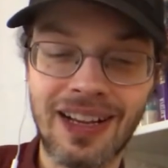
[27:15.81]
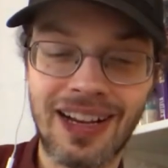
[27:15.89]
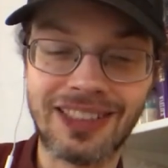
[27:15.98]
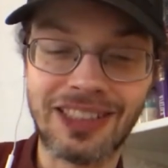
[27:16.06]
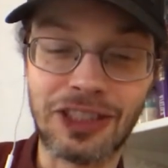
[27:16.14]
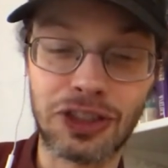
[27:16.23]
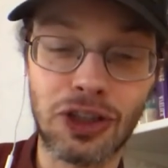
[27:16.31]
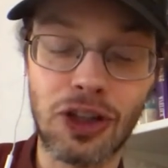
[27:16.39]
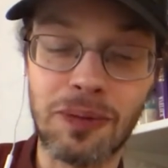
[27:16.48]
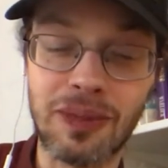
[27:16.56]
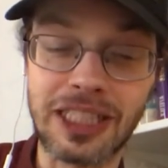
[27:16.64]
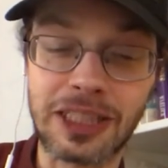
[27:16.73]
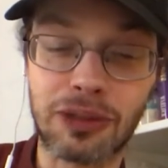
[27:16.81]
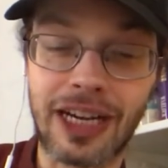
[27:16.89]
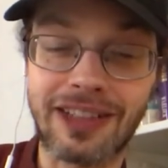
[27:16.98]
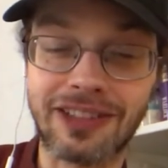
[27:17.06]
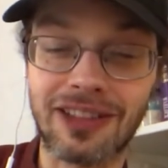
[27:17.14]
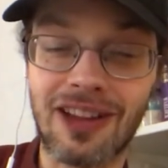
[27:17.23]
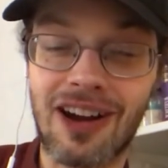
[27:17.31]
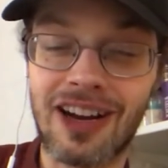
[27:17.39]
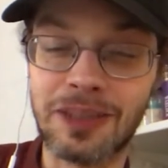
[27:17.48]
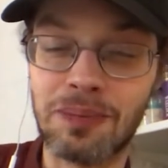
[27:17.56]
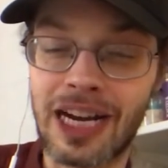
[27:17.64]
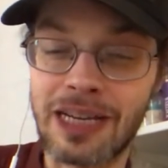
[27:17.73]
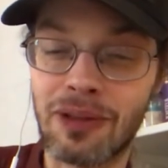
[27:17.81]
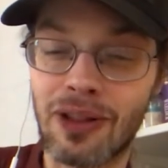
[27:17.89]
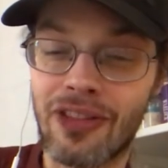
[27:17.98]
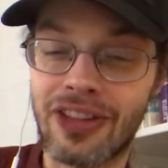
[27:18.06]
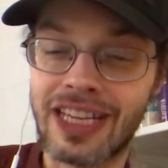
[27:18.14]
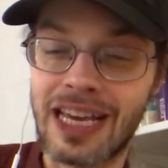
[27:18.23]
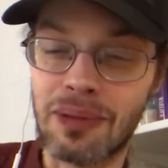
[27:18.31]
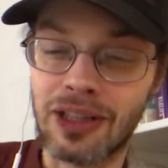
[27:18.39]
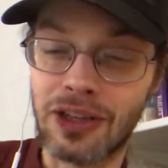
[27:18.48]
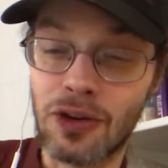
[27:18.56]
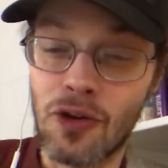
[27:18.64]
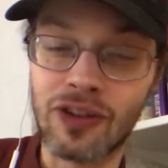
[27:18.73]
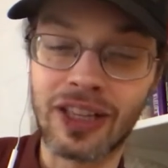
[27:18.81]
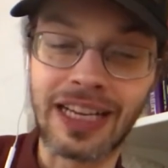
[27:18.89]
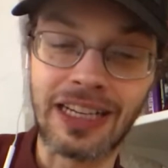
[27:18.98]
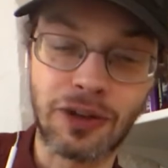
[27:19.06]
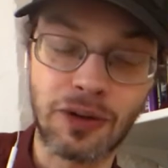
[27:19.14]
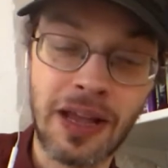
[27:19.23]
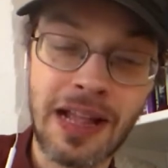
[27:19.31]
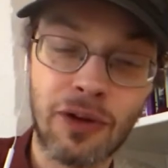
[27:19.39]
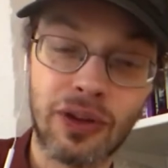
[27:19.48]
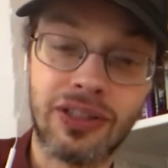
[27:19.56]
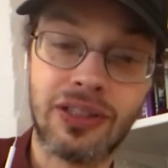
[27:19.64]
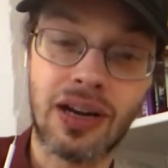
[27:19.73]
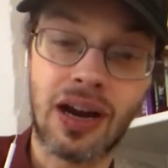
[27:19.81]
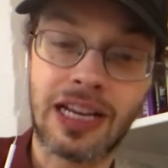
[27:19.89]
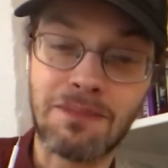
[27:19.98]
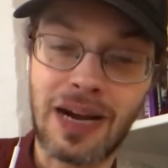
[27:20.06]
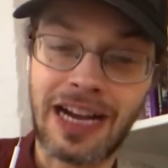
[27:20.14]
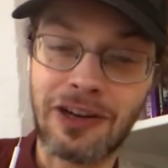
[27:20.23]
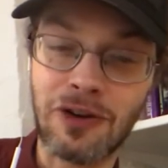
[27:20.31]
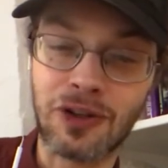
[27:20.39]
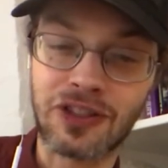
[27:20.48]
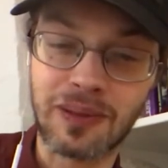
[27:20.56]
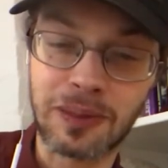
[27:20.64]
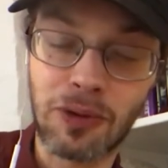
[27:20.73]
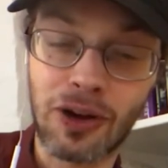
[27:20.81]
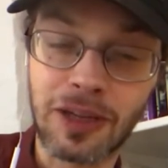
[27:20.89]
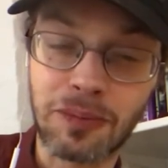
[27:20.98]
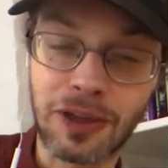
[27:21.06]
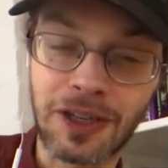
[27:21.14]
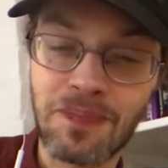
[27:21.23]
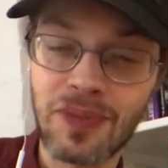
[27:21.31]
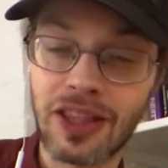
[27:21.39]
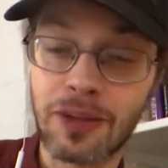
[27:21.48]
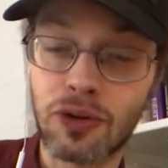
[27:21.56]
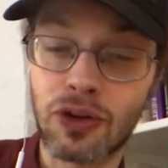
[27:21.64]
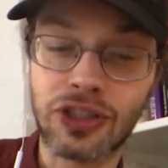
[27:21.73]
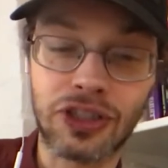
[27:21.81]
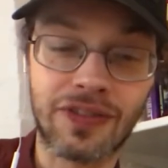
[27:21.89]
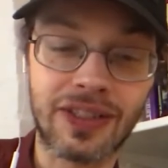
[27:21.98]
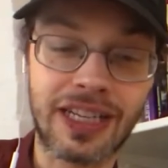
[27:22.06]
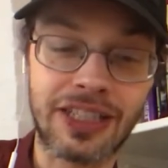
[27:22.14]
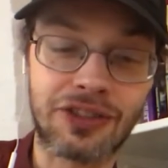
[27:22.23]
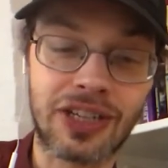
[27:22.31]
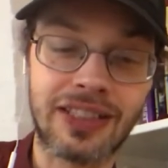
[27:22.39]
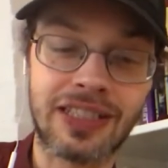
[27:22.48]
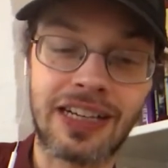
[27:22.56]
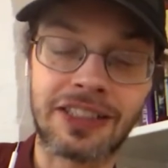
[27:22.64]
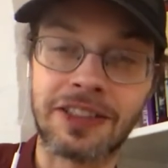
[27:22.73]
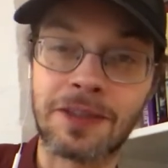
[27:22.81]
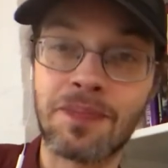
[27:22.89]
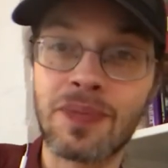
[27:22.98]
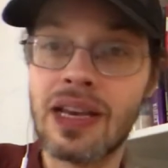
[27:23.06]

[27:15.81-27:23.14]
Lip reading: as he solemnly spread his large Bible on the table and overlaid it with dirty banknotes from his pocketbook, the produce of the day's transactions.